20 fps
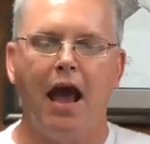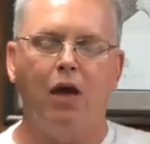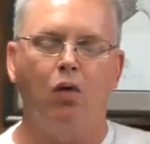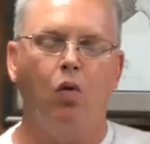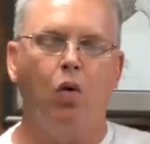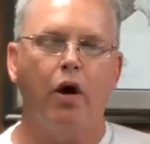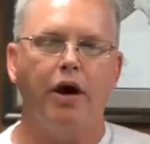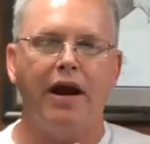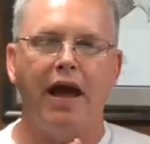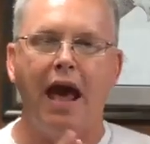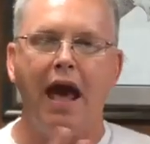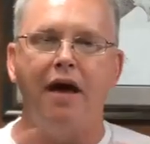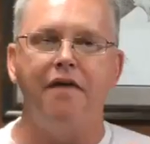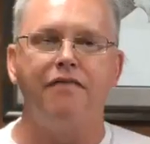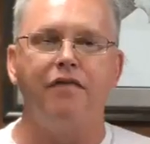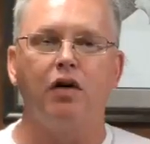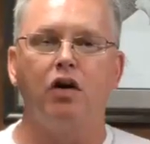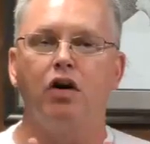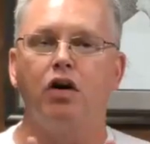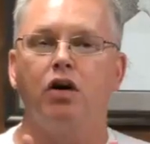And
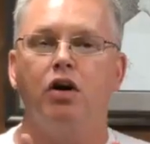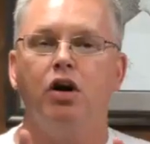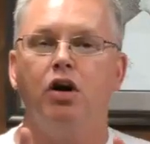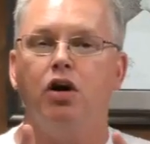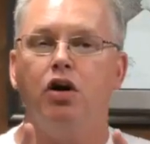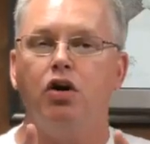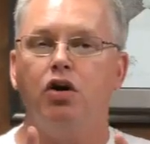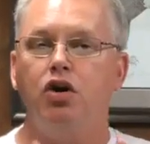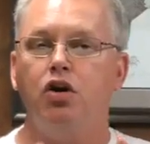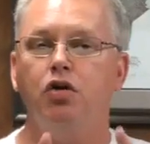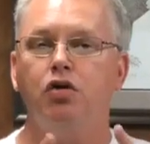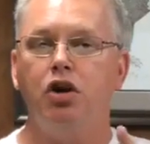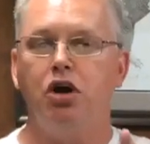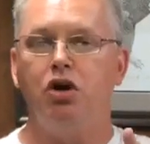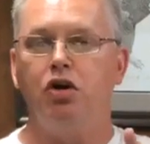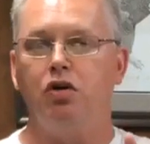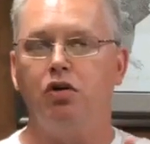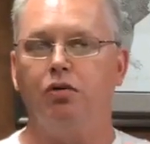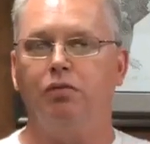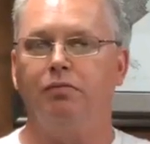whatever you
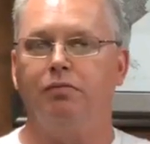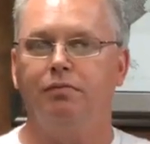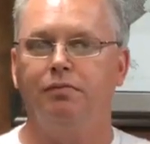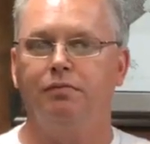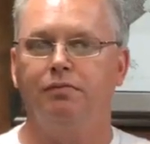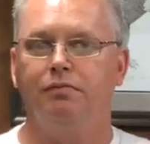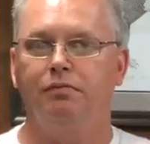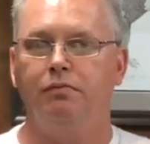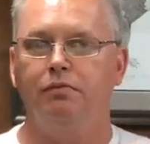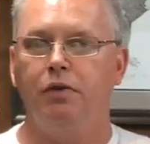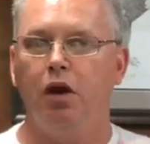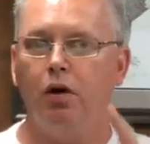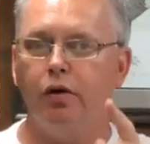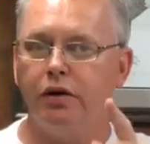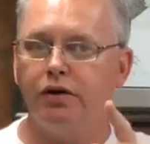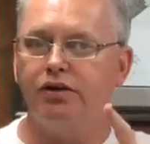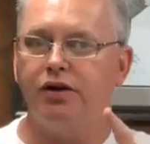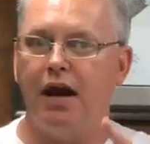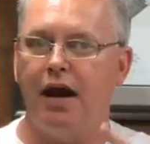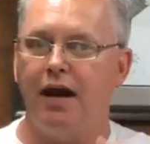do,
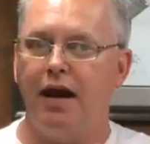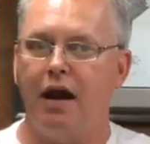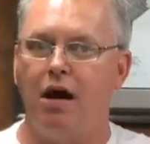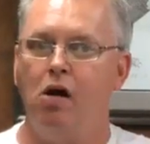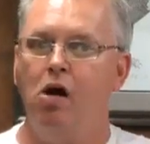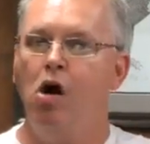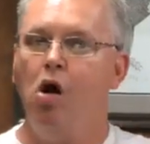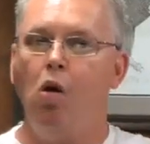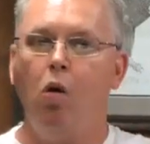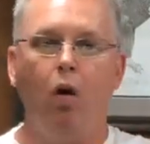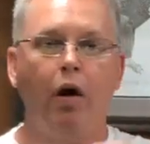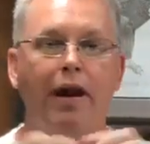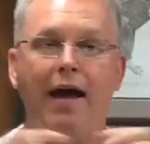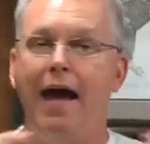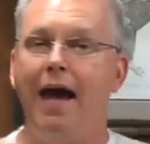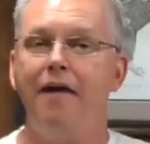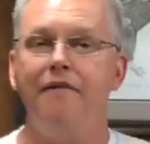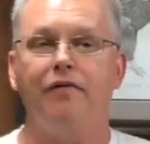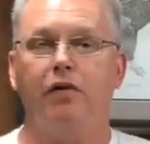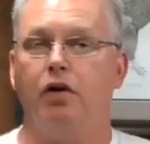notice that now,
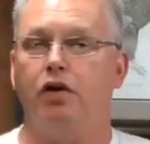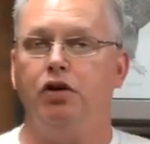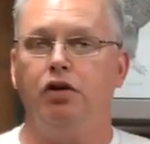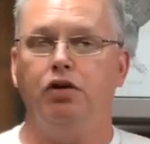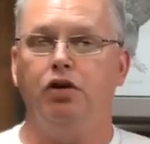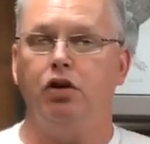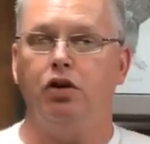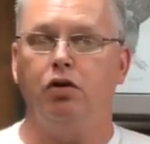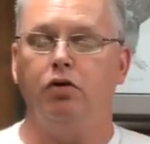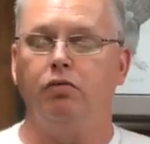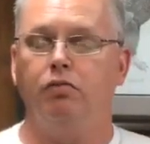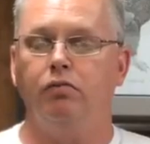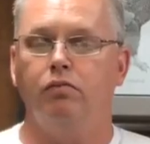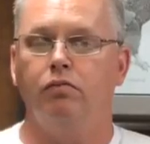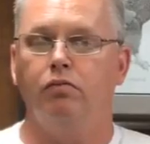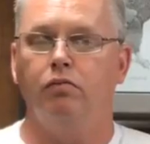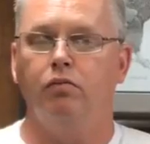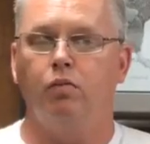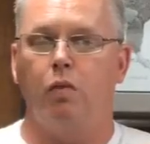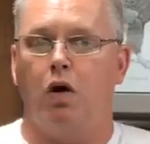whatever you do.
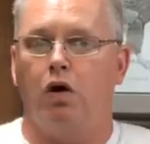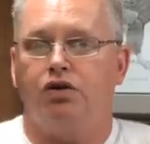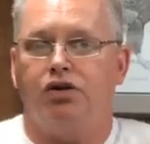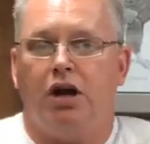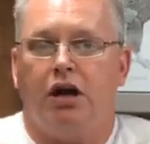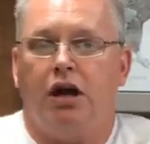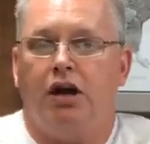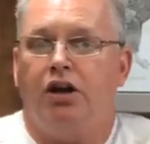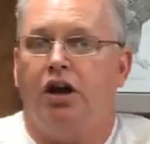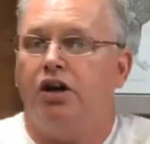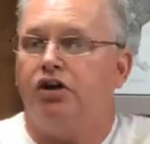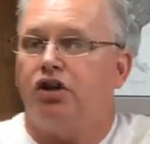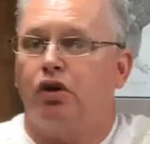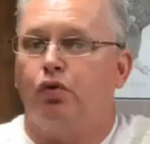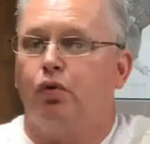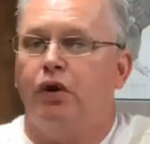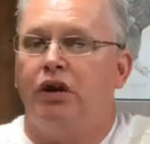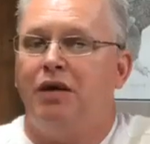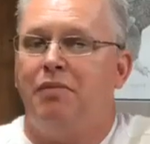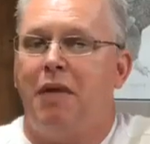Paul said it
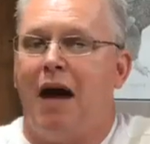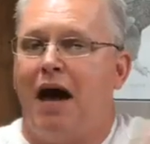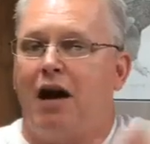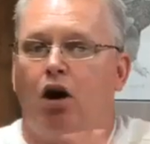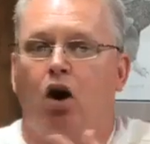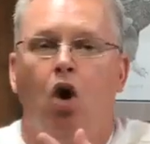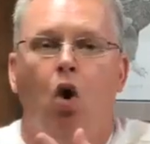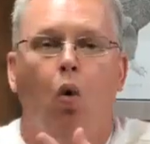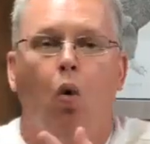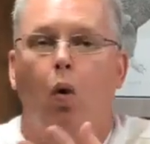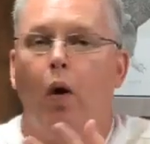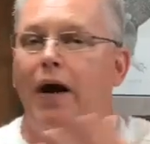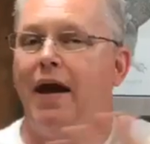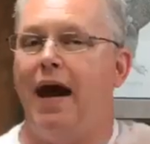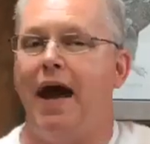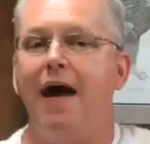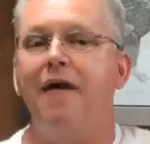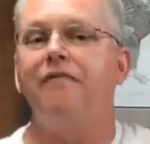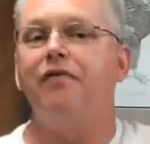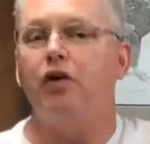doesn't really matter.
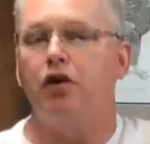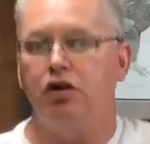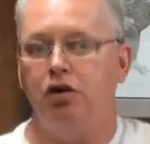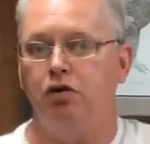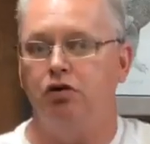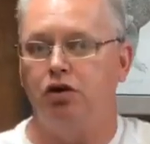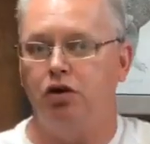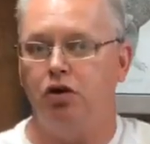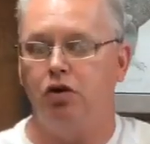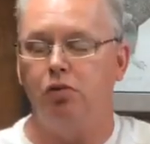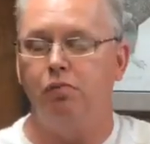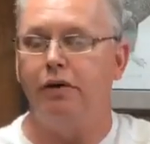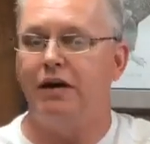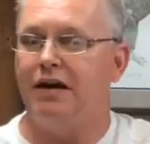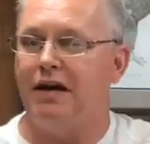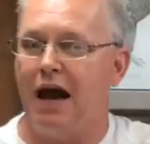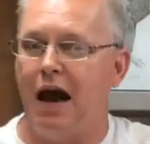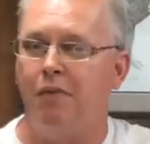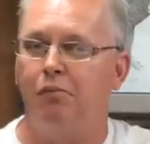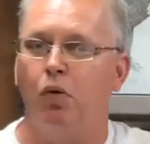Whatever you do,
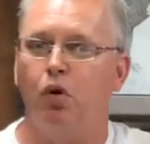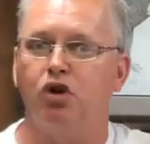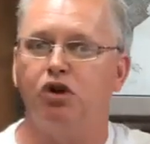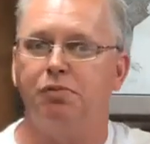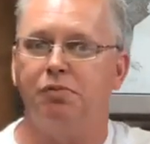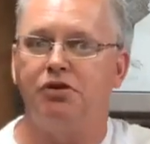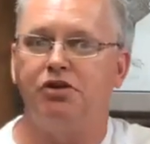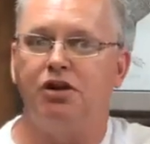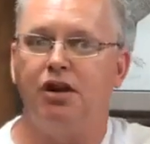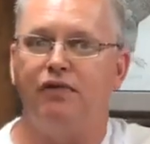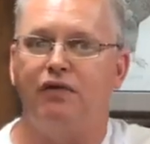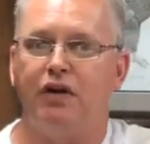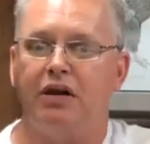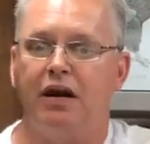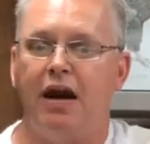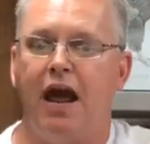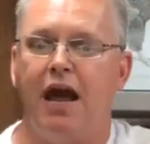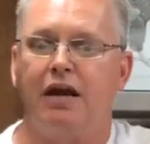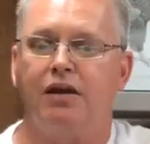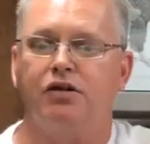but he got more
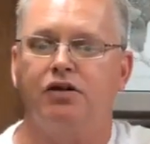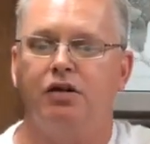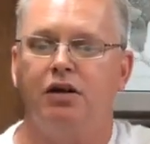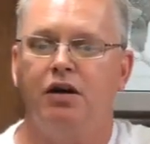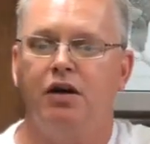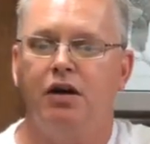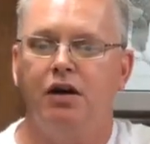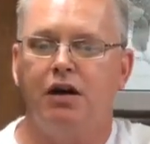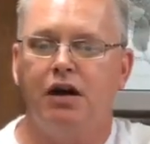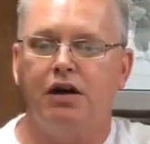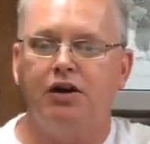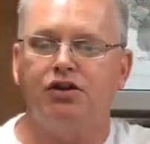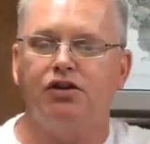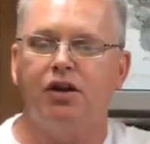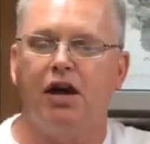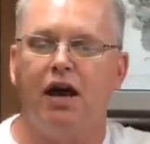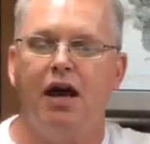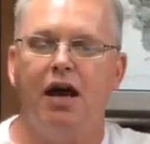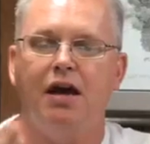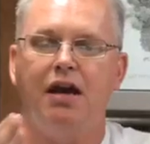specific next. He
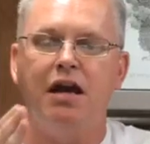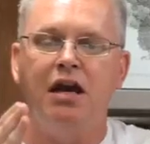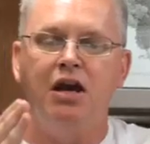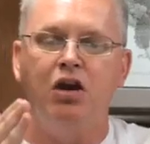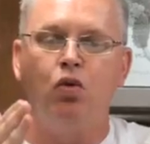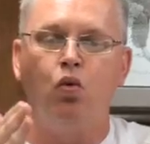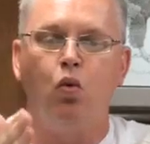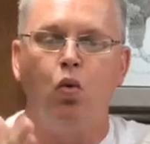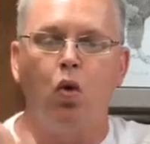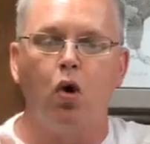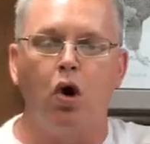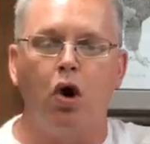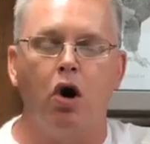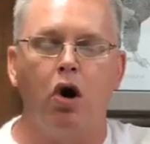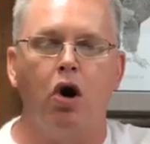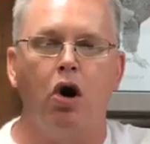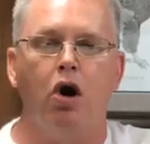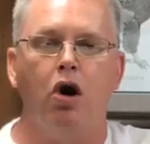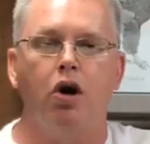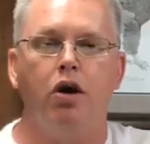said, in
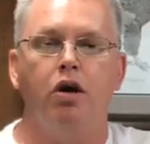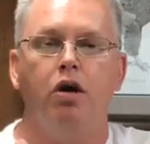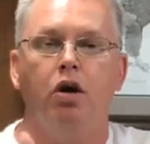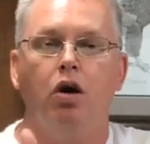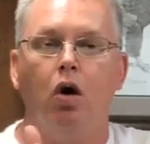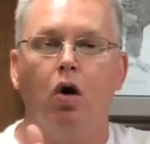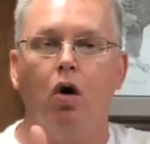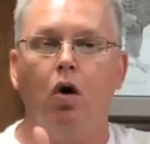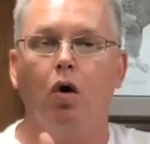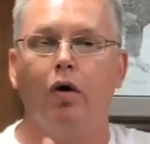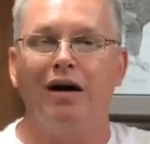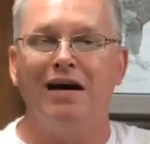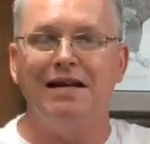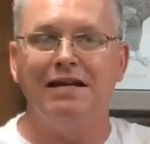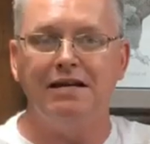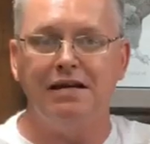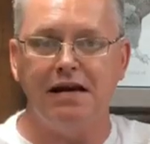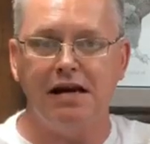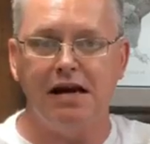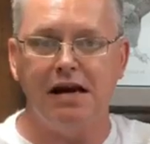word or
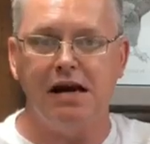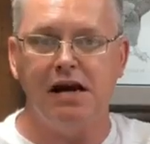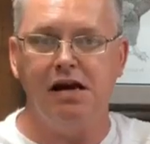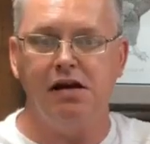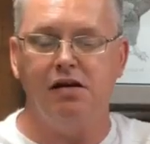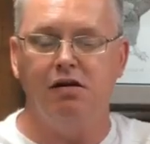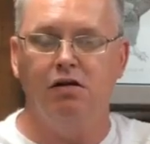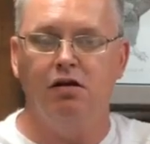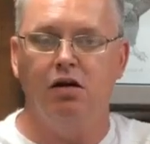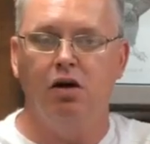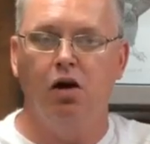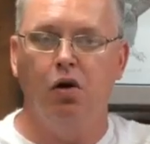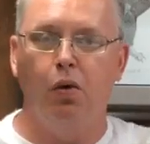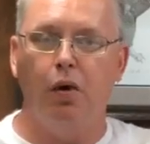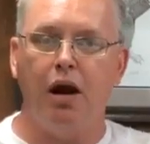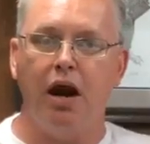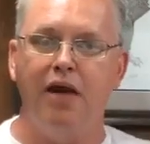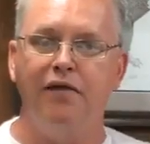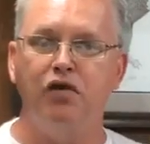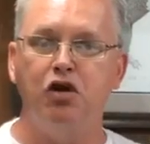in deed,
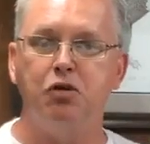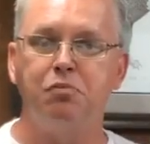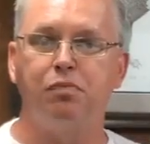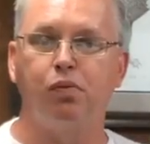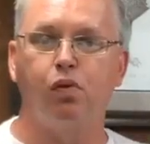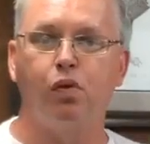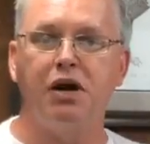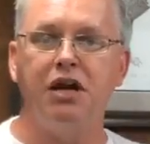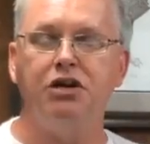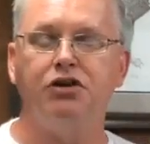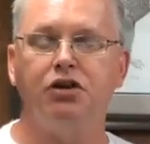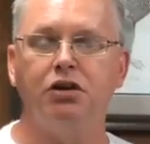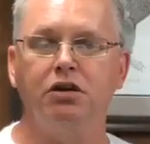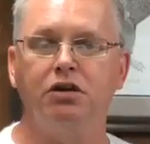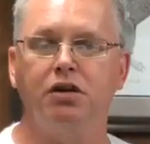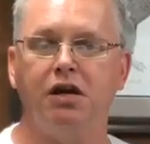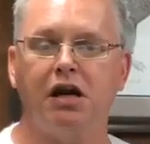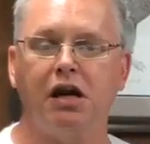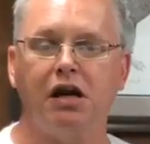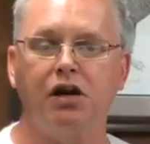whatever you preach
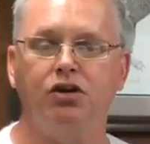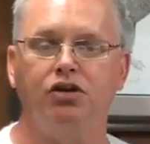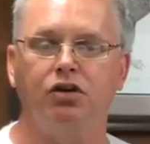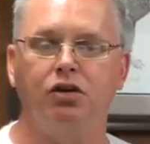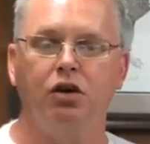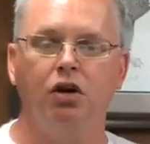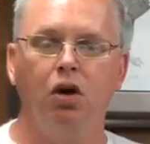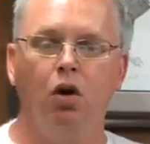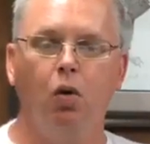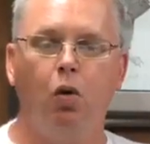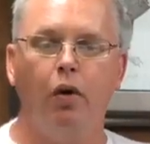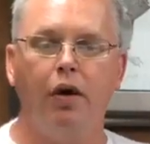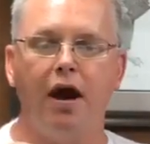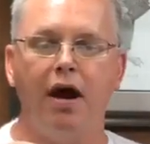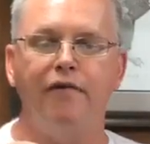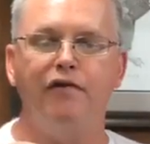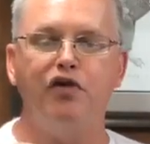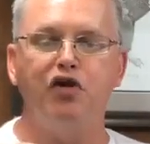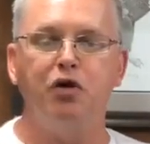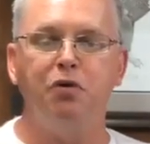and teach,
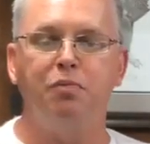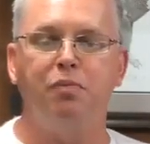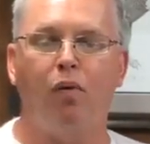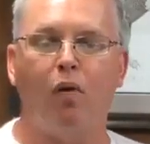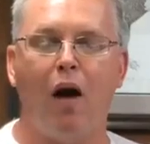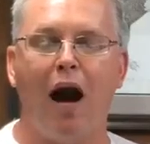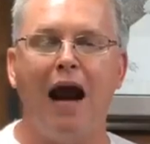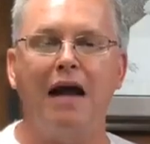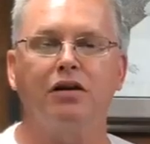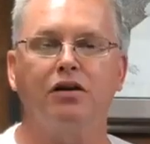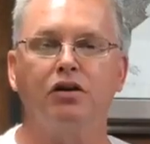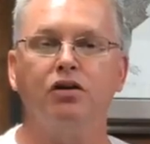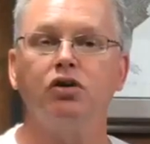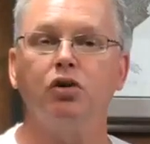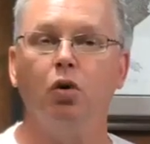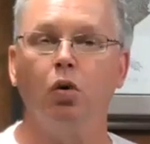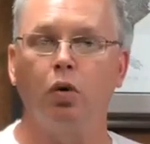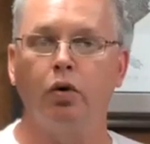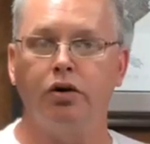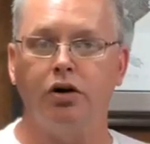whatever you
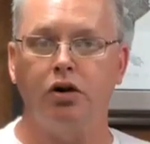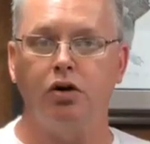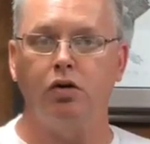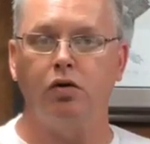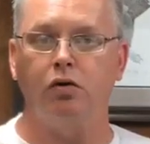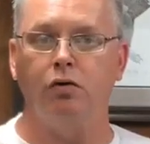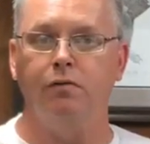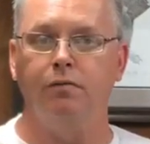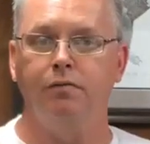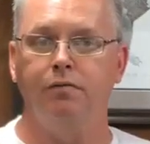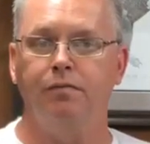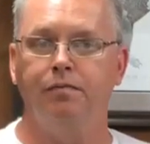practice or do.